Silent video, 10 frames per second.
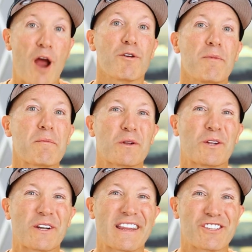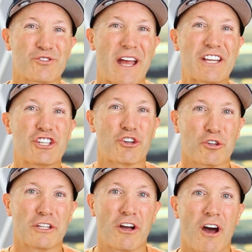I remember learning this strategy
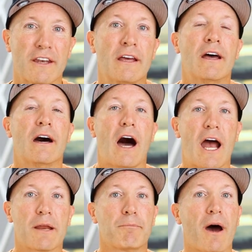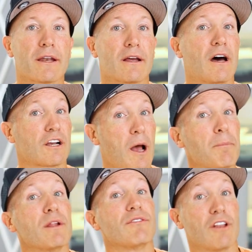early on. I had bought a
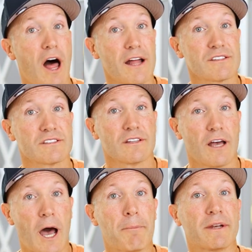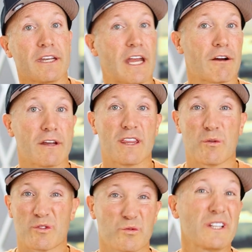couple of lots up in an area that
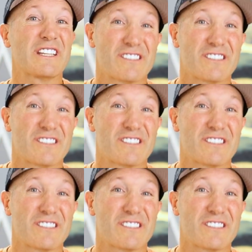was really